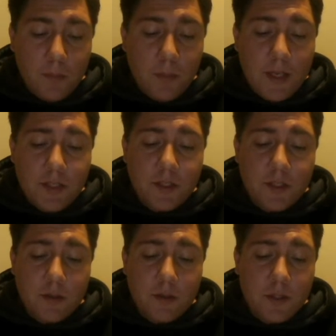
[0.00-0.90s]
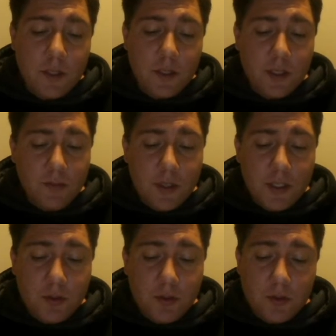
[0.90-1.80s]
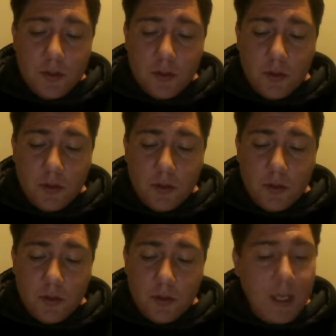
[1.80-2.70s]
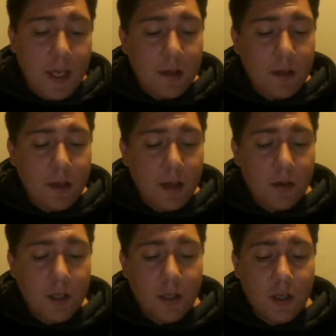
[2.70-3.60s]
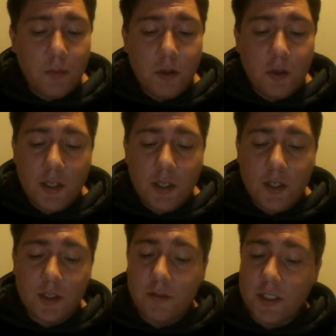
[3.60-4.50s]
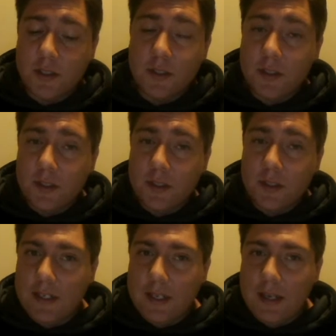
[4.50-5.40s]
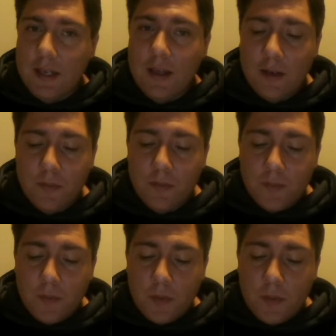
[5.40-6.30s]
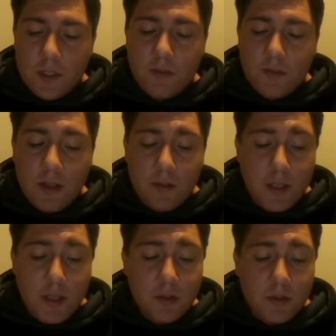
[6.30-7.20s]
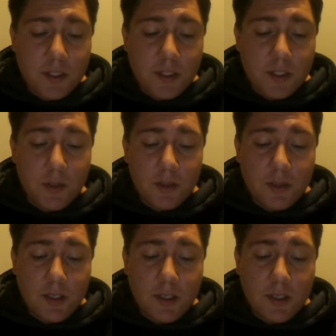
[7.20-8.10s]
PACE serves individuals through Spokane County Community Services, DDA, Developmental Disability